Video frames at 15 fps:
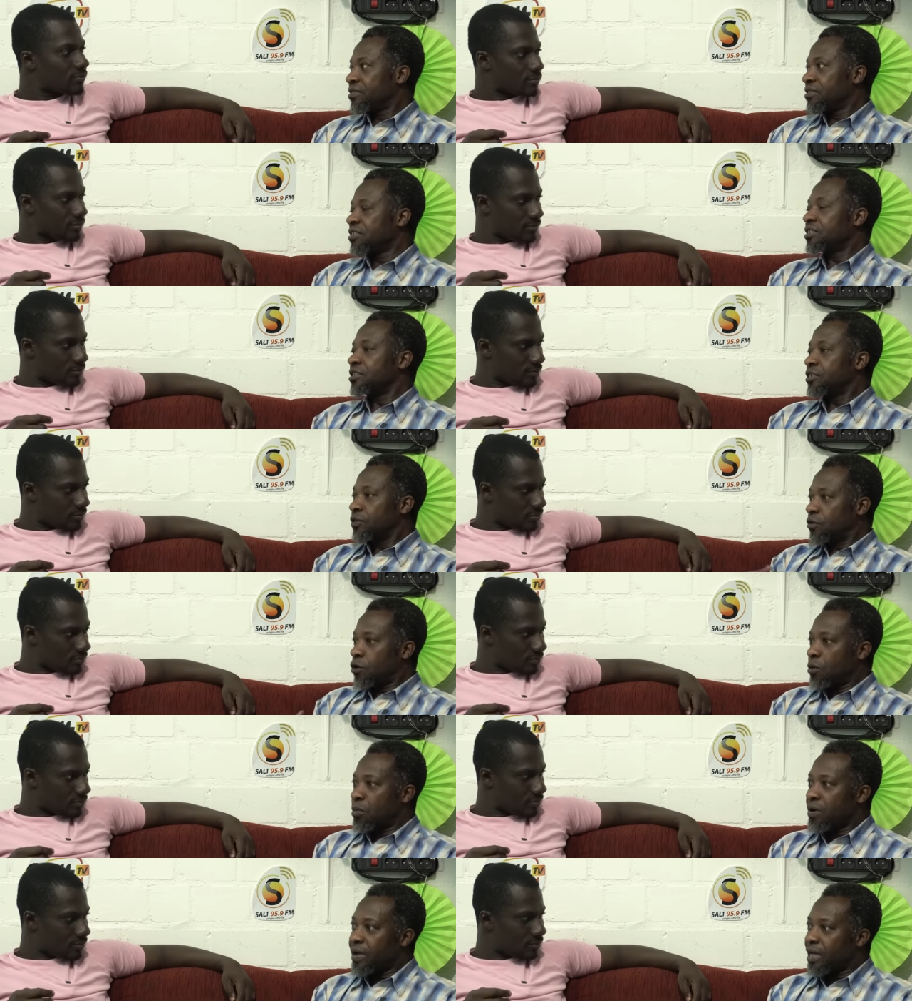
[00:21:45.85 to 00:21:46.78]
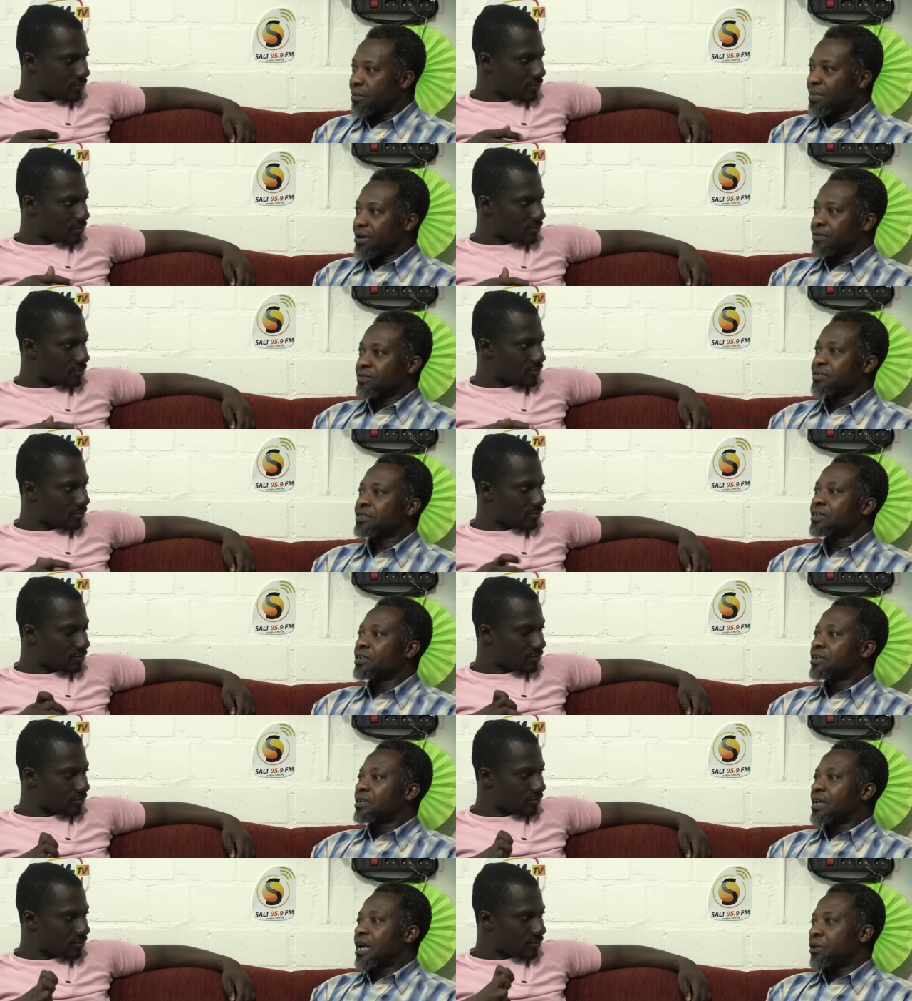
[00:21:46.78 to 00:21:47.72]
Speaker 1: You didn't come on about
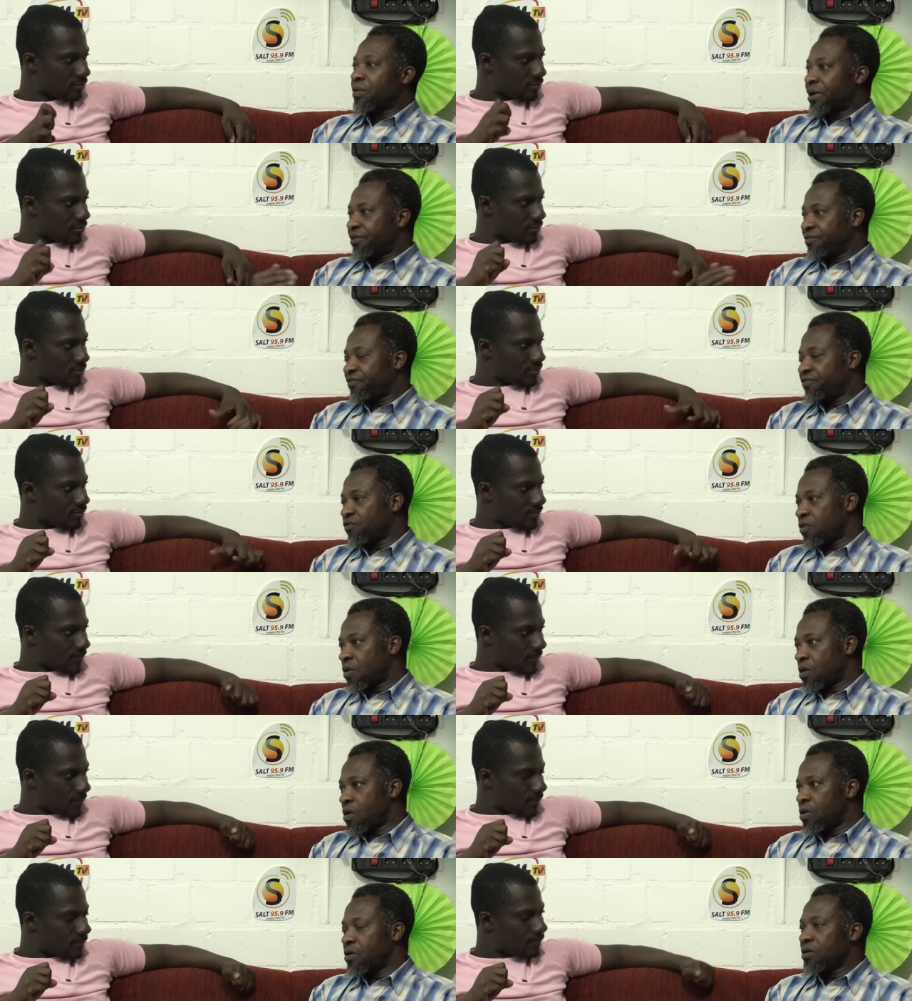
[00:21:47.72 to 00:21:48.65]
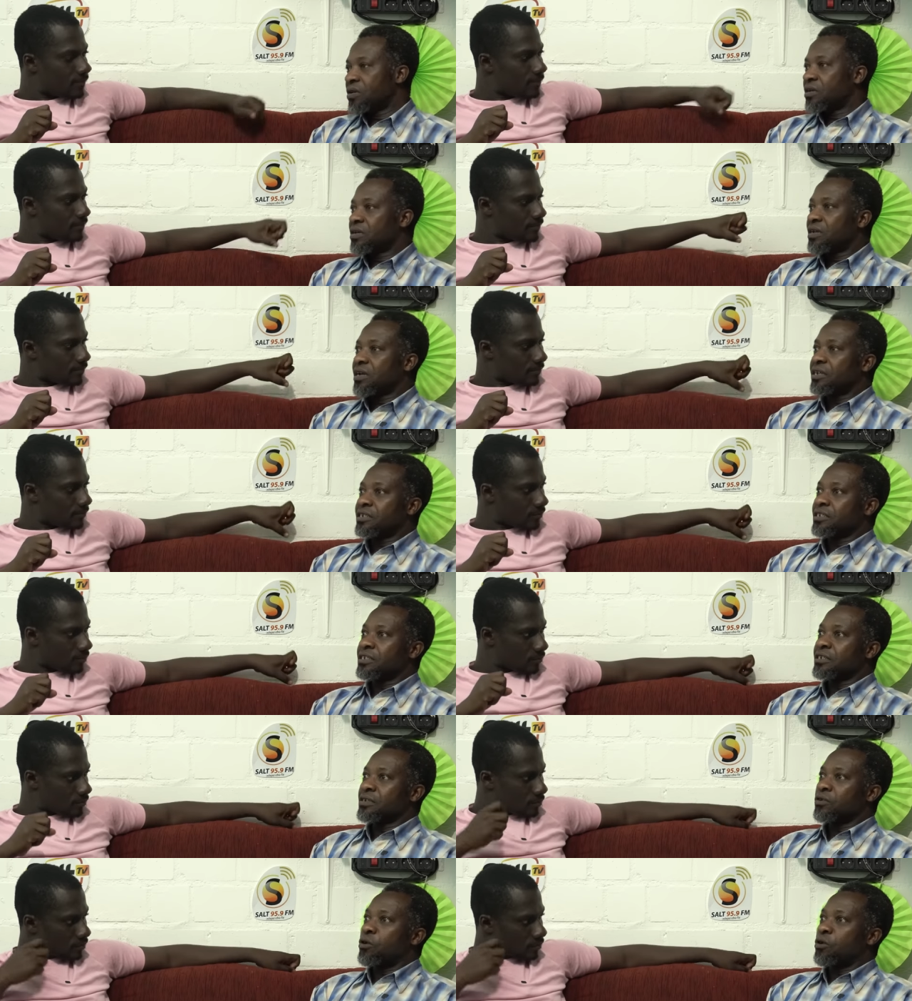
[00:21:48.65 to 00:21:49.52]
our four. And then,